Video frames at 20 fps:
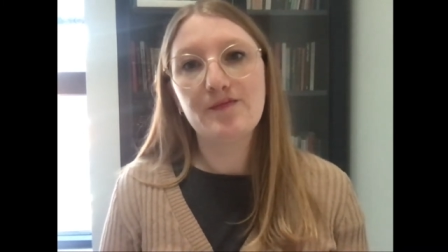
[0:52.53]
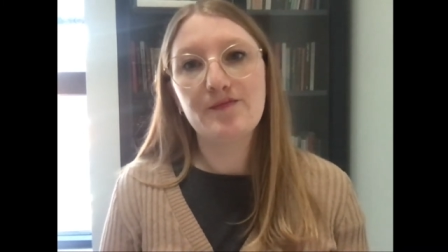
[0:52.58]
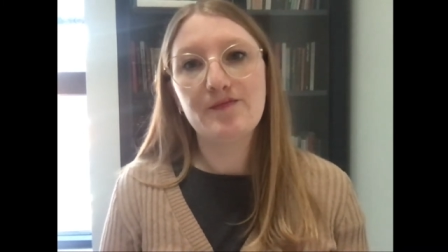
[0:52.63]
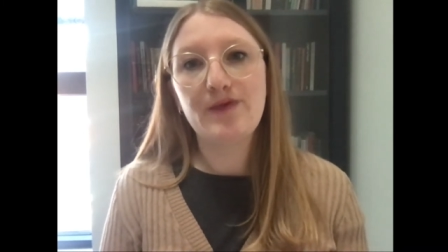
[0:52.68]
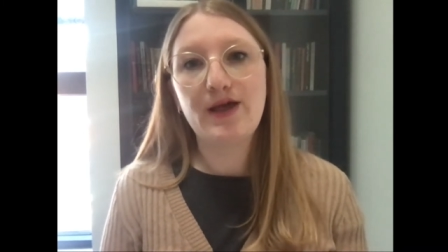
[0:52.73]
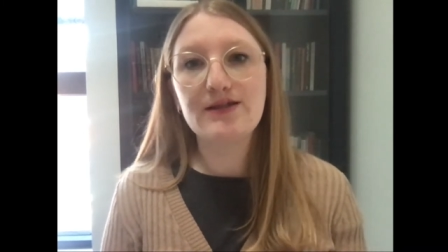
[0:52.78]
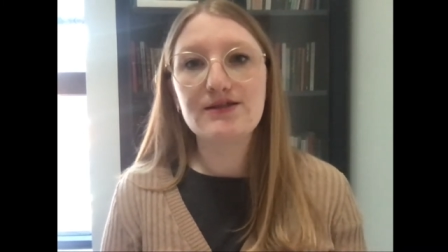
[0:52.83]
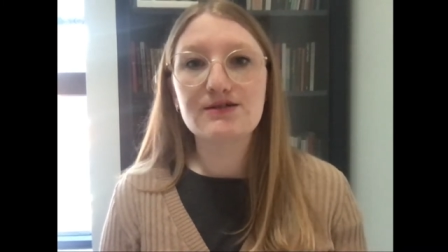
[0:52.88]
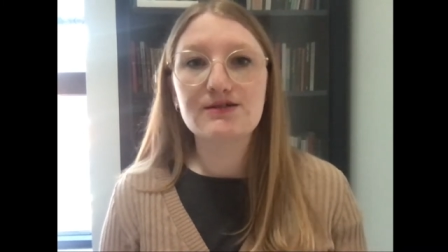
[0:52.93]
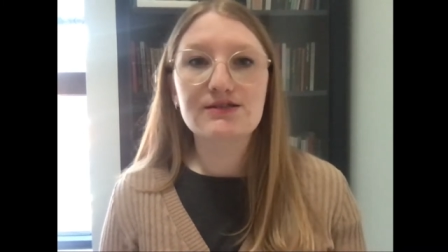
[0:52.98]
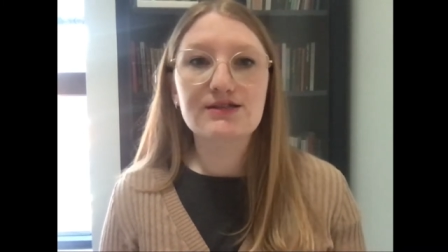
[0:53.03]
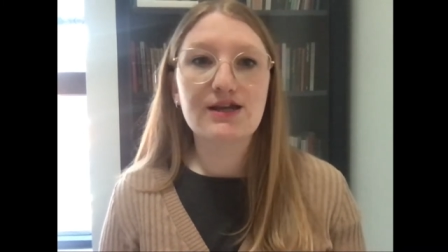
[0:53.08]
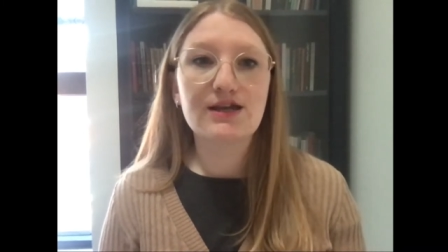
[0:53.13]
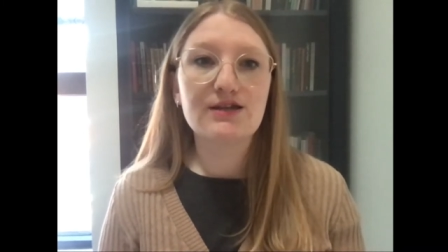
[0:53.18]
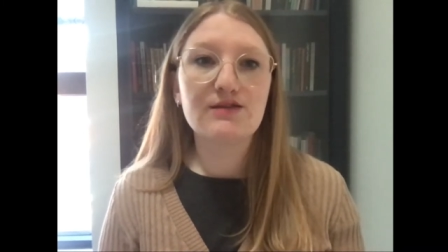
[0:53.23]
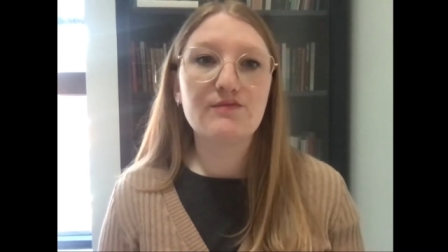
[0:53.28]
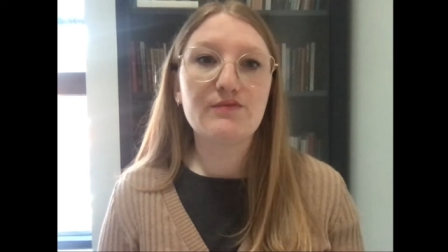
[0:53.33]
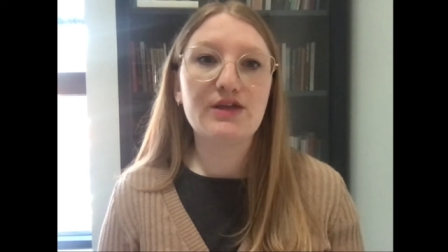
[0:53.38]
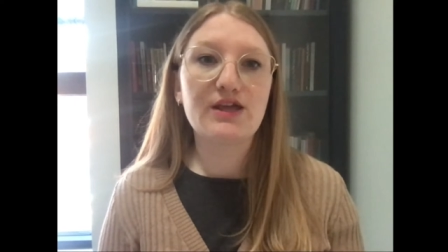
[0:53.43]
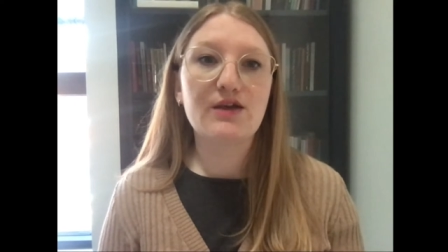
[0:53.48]

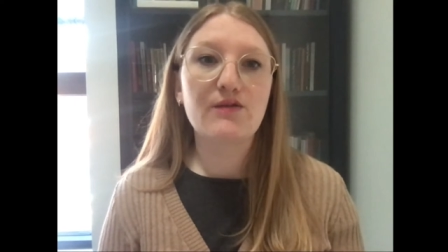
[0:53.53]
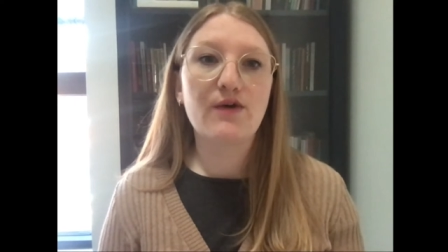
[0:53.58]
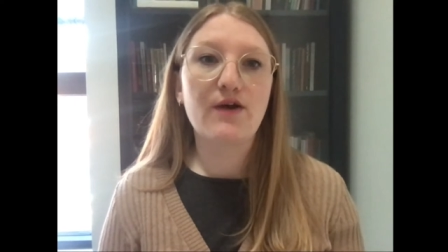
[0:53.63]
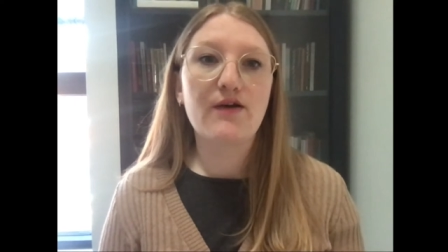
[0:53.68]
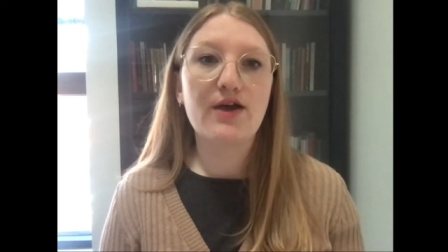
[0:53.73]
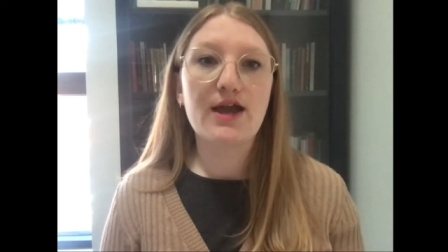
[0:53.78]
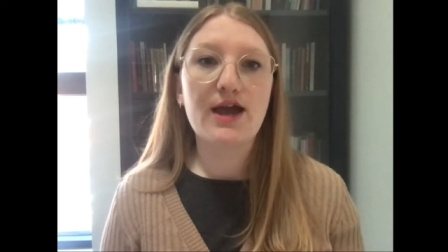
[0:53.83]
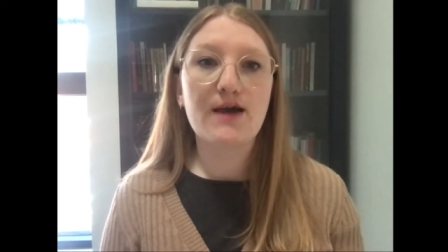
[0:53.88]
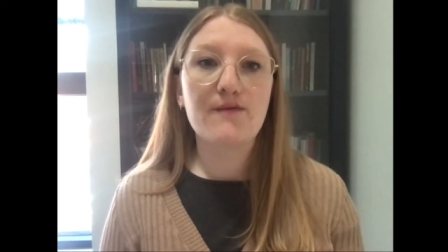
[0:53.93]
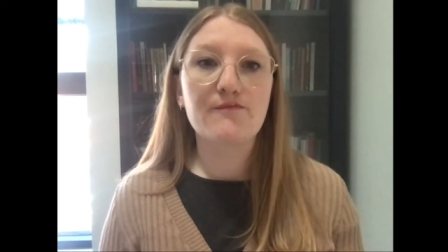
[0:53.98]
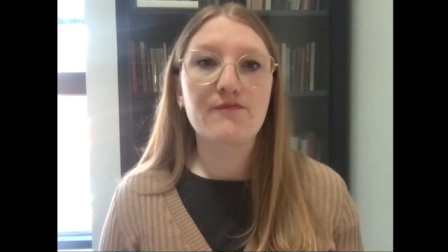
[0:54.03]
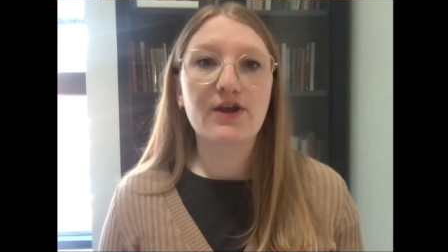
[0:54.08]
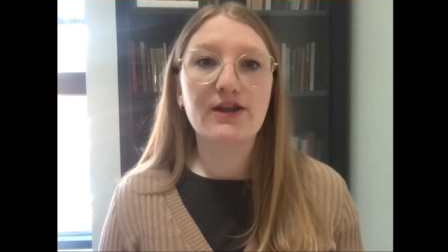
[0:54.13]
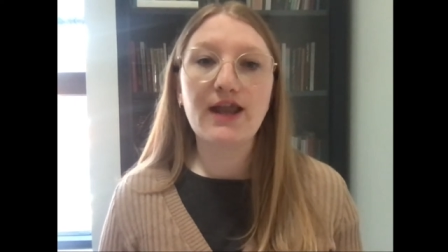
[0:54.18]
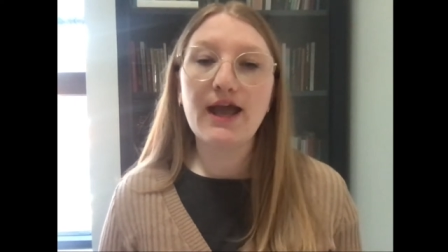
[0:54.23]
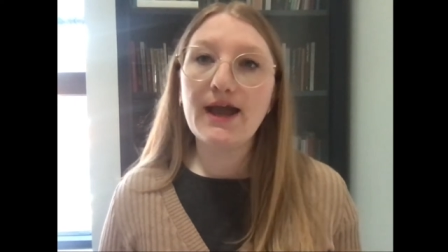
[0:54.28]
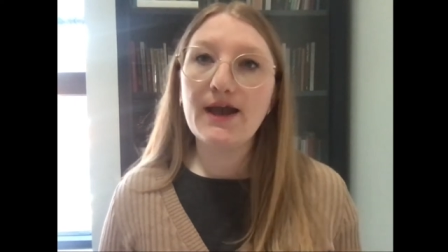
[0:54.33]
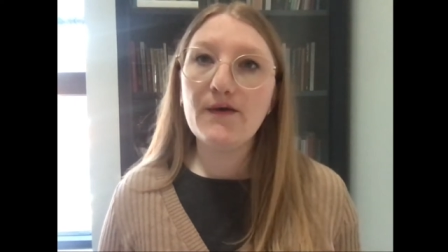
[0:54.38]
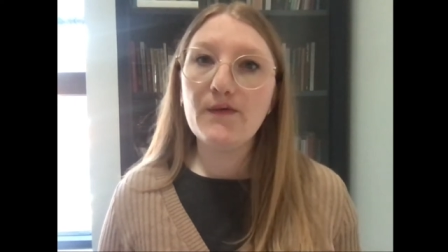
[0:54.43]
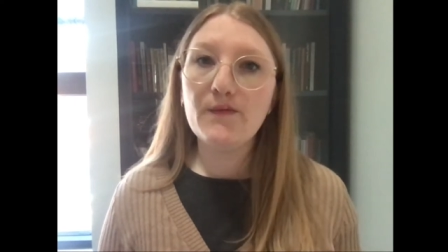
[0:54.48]
Pendleton being where I am right
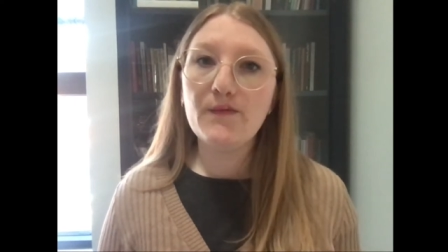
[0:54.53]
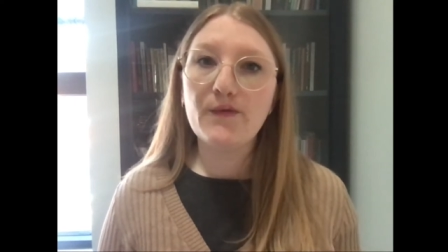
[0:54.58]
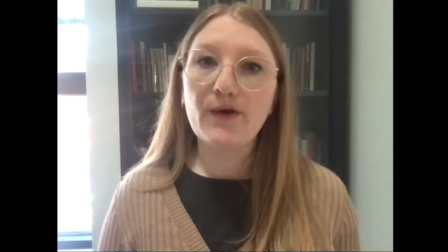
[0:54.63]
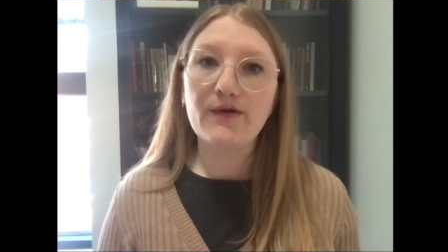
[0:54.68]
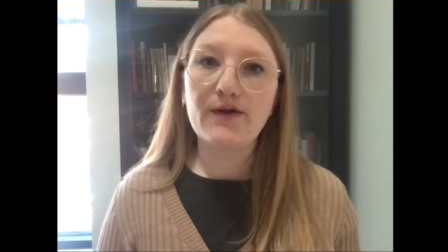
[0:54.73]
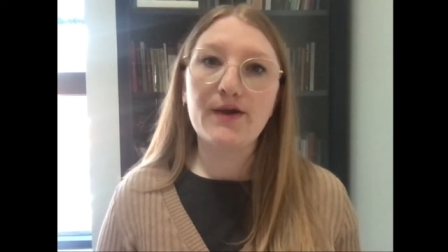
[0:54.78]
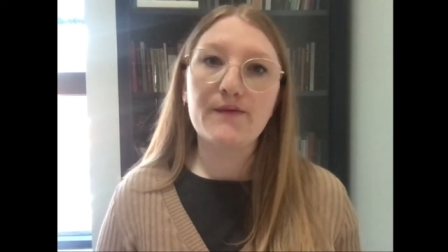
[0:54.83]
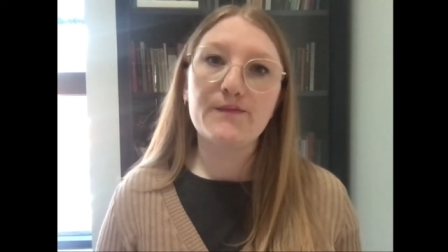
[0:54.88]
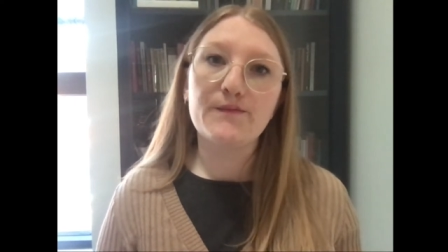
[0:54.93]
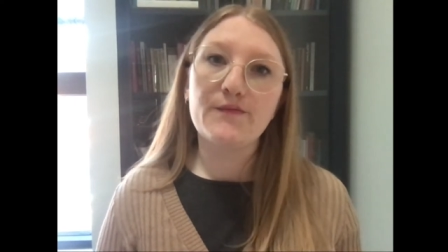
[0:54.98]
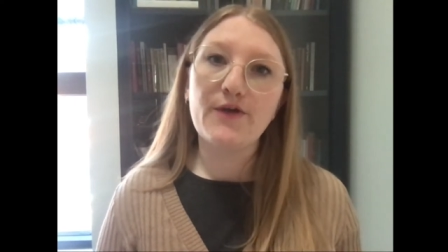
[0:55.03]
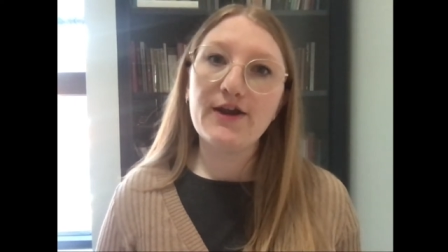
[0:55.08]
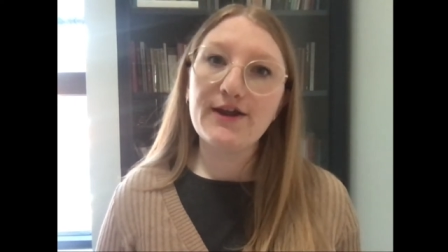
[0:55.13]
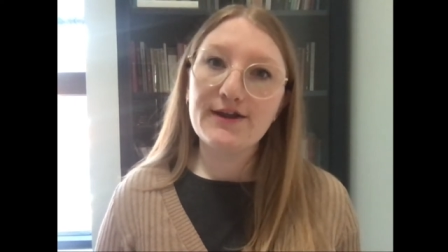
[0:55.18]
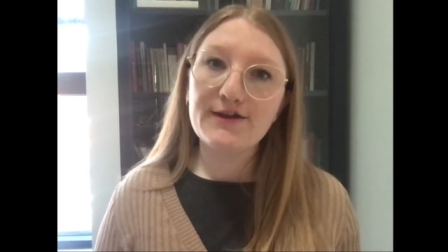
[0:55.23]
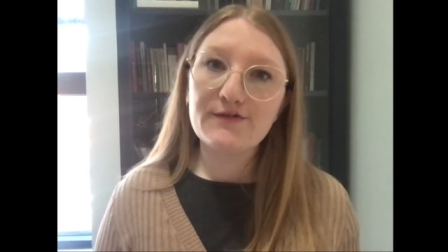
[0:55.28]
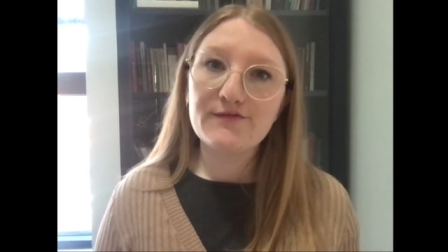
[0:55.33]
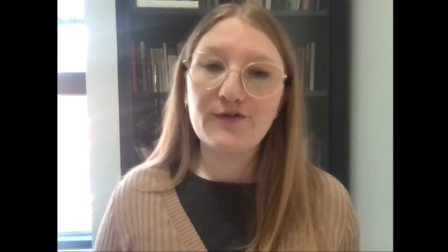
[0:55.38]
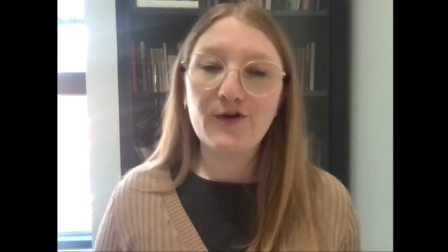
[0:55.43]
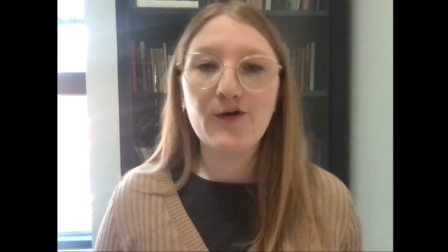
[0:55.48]
now, where I'm
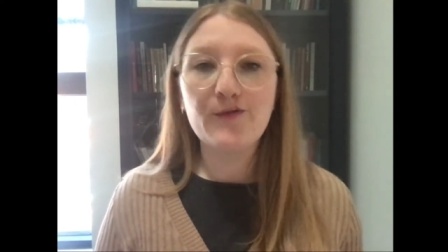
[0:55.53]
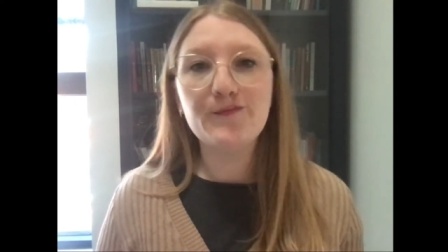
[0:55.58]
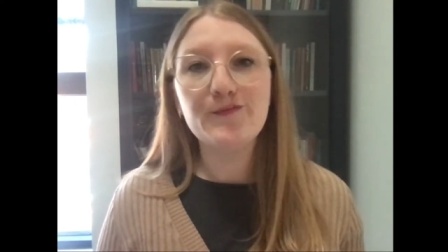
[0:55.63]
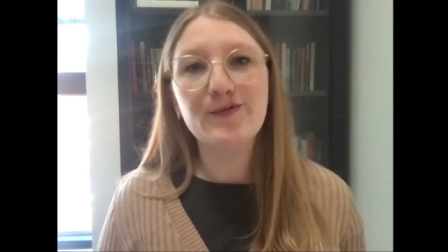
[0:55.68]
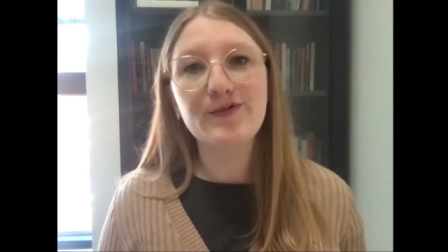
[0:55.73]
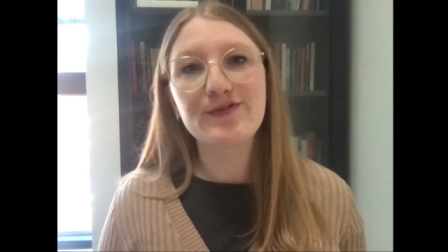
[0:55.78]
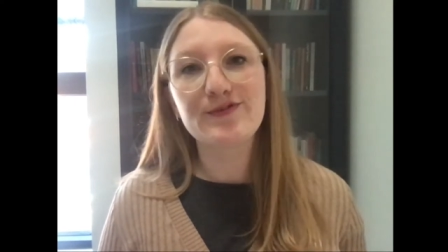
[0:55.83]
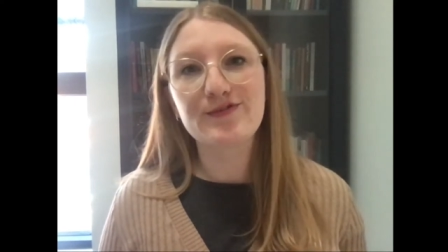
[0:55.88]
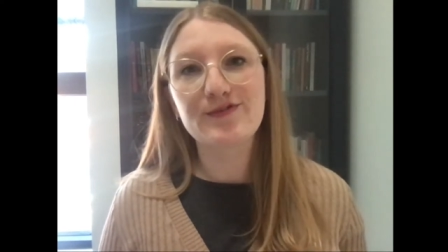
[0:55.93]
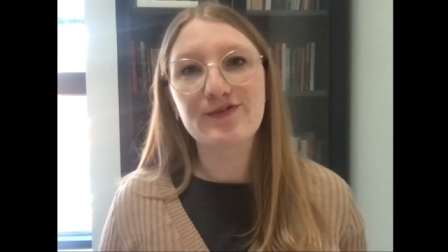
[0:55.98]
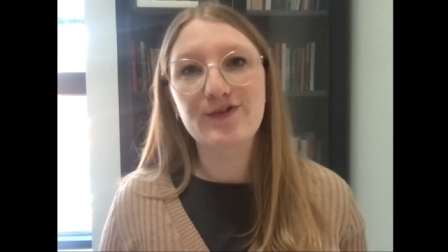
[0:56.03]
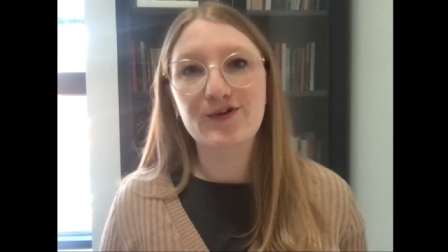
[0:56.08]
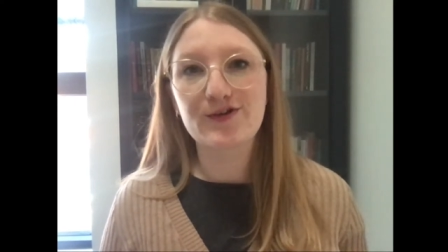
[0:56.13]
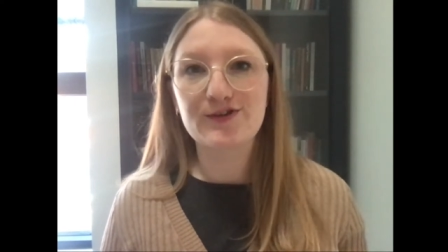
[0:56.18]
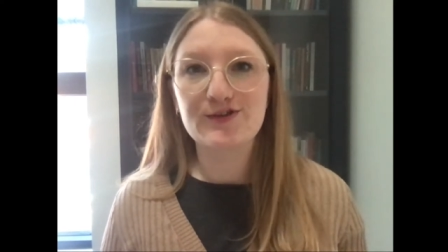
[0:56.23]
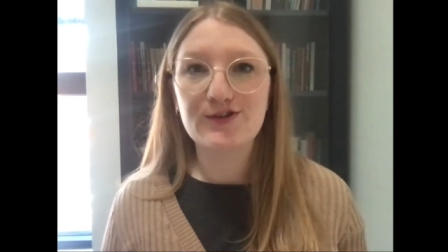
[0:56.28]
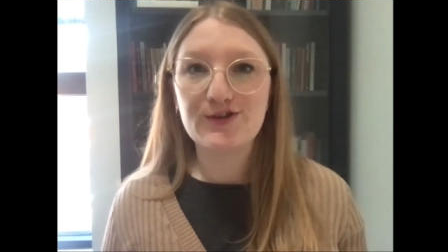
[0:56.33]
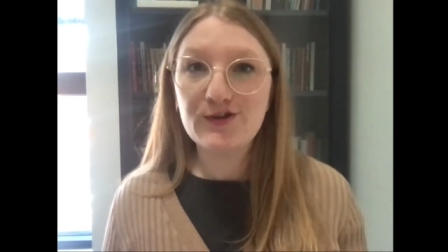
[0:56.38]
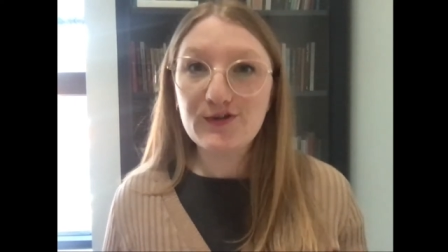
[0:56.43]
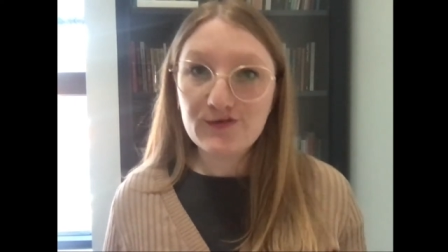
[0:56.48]
writing from and talking
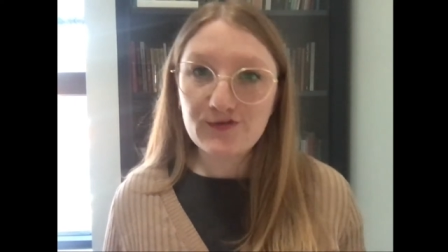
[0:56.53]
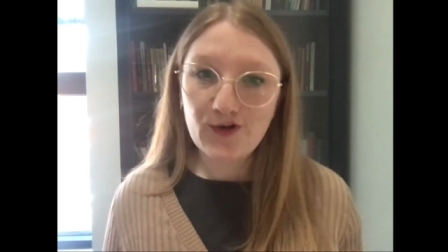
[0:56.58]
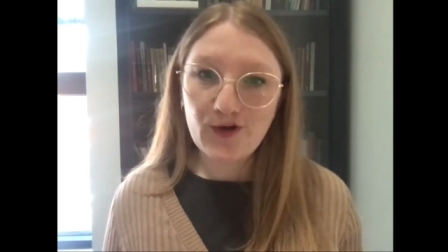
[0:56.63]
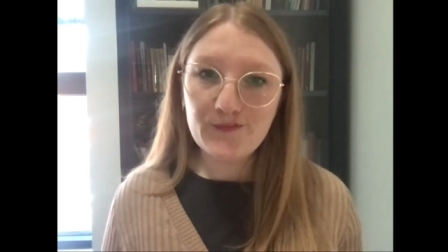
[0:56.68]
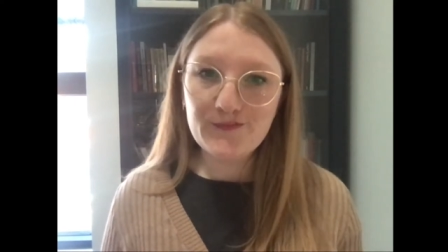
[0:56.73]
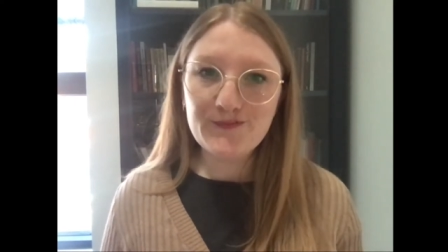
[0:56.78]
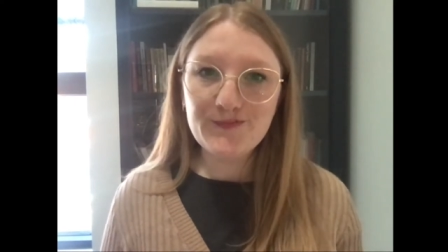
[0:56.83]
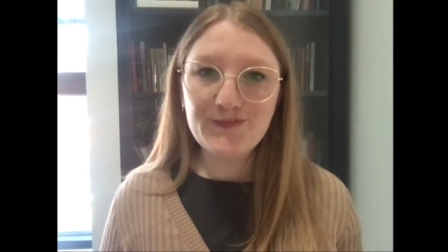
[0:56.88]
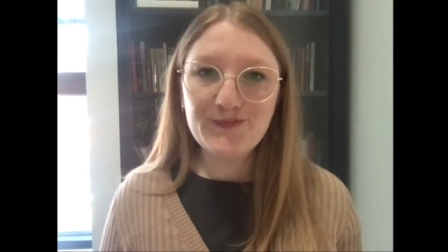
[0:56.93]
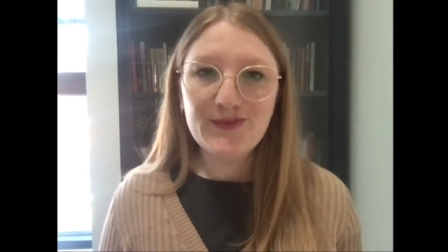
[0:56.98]
to you from,